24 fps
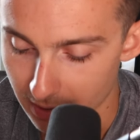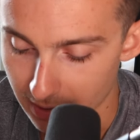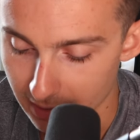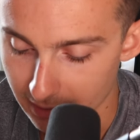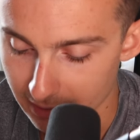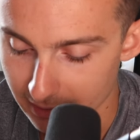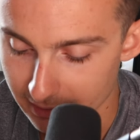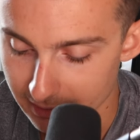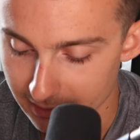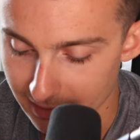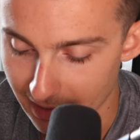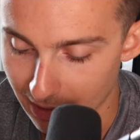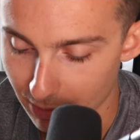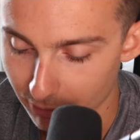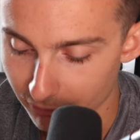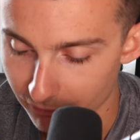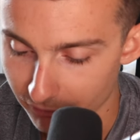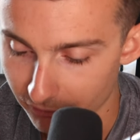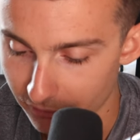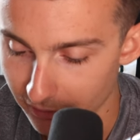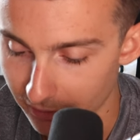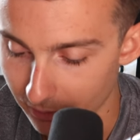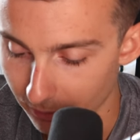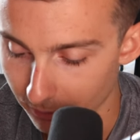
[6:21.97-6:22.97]
It is now
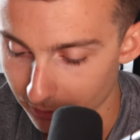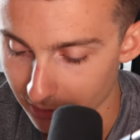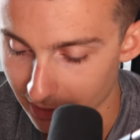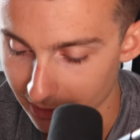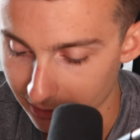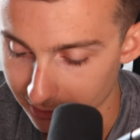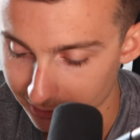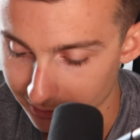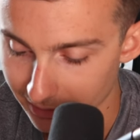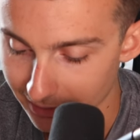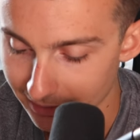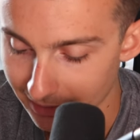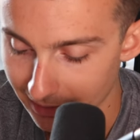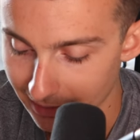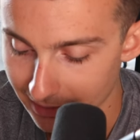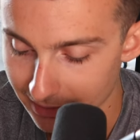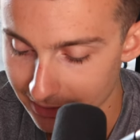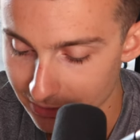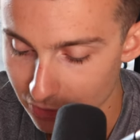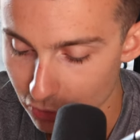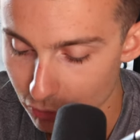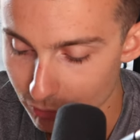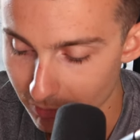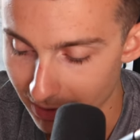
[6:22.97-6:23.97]
filled. I click
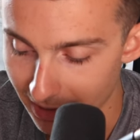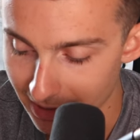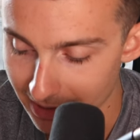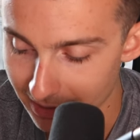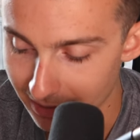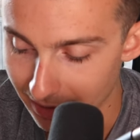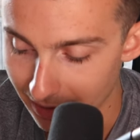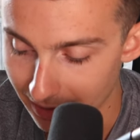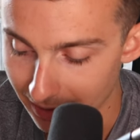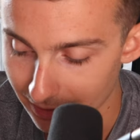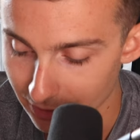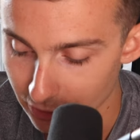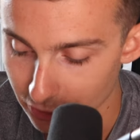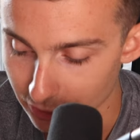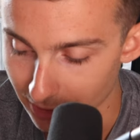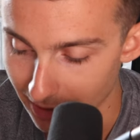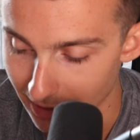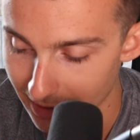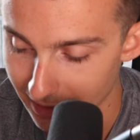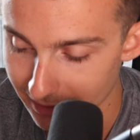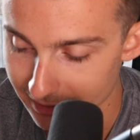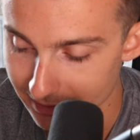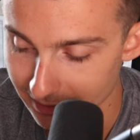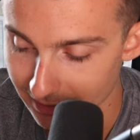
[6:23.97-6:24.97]
into my
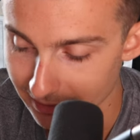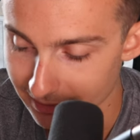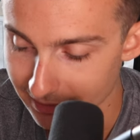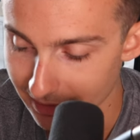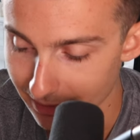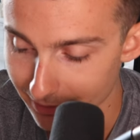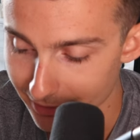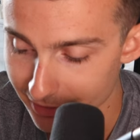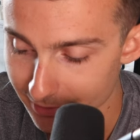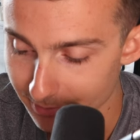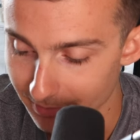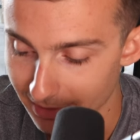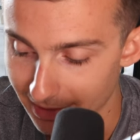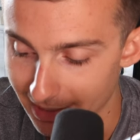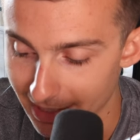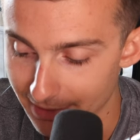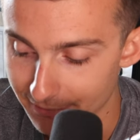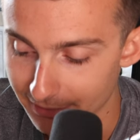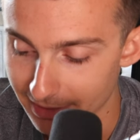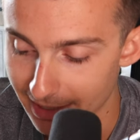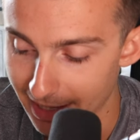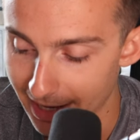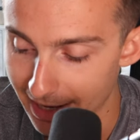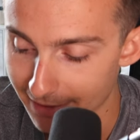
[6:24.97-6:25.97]
contracts and it tells me I
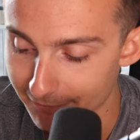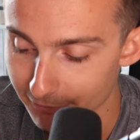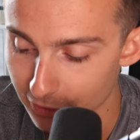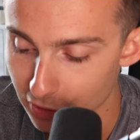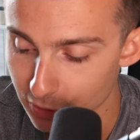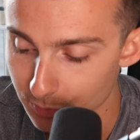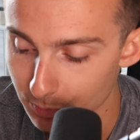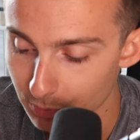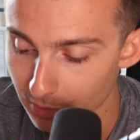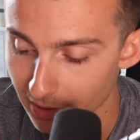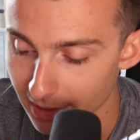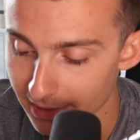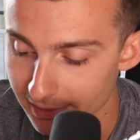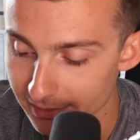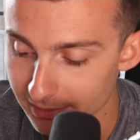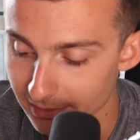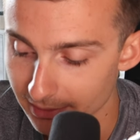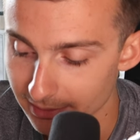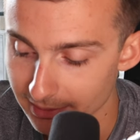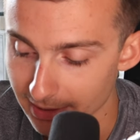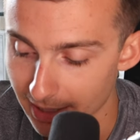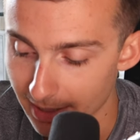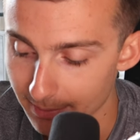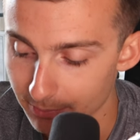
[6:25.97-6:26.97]
have an average price in
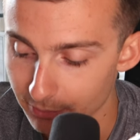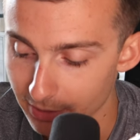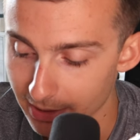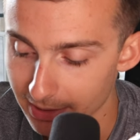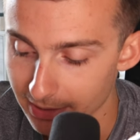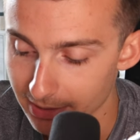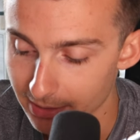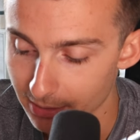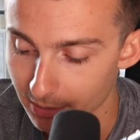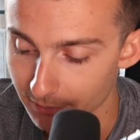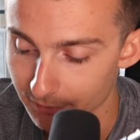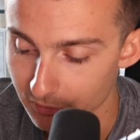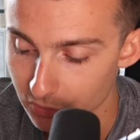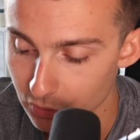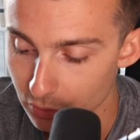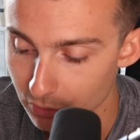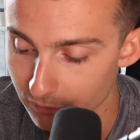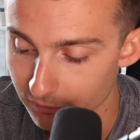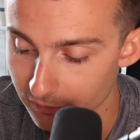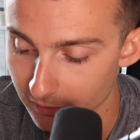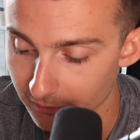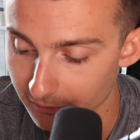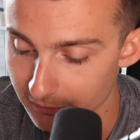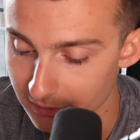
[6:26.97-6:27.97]
the top right here of
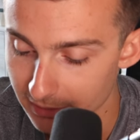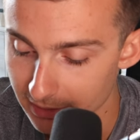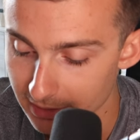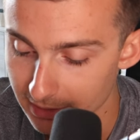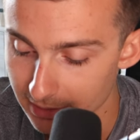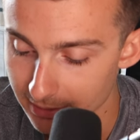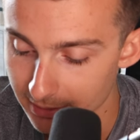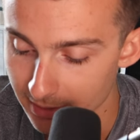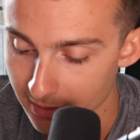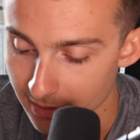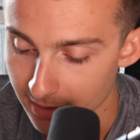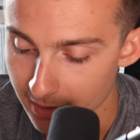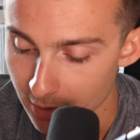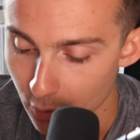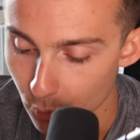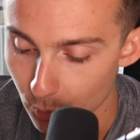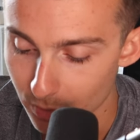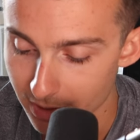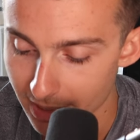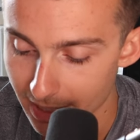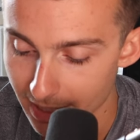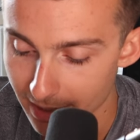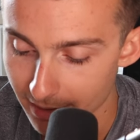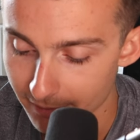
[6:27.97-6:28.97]
two fifteen.
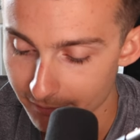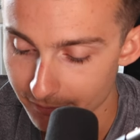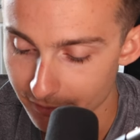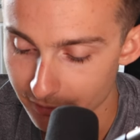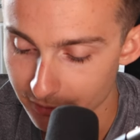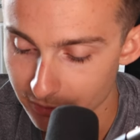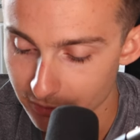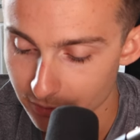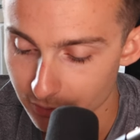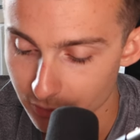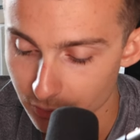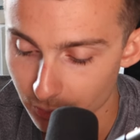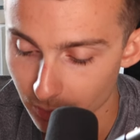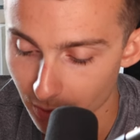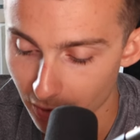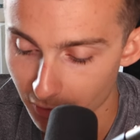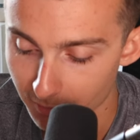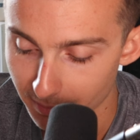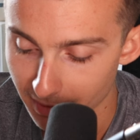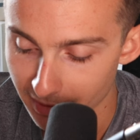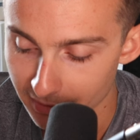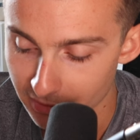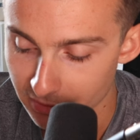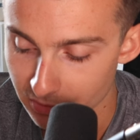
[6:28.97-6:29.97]
We have the two
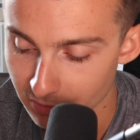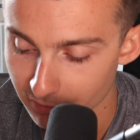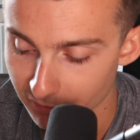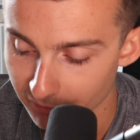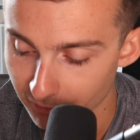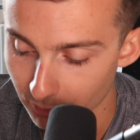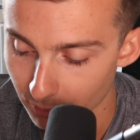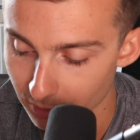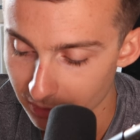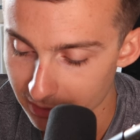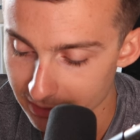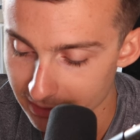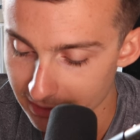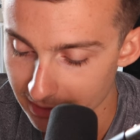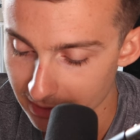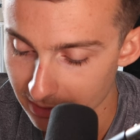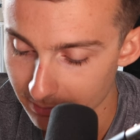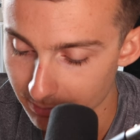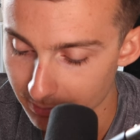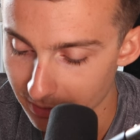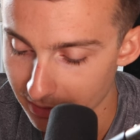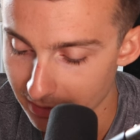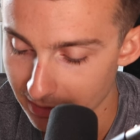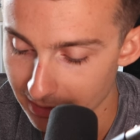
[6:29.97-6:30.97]
twelve by two
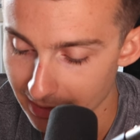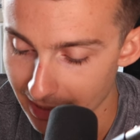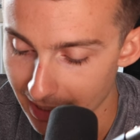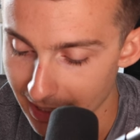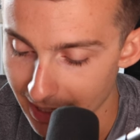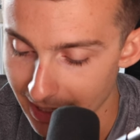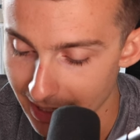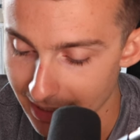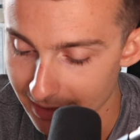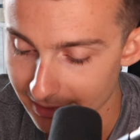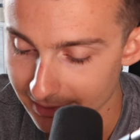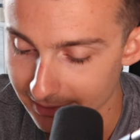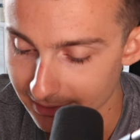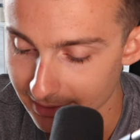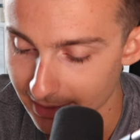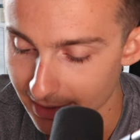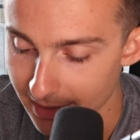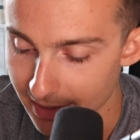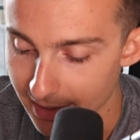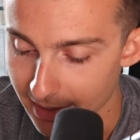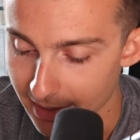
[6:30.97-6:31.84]
fourteen bid and ask.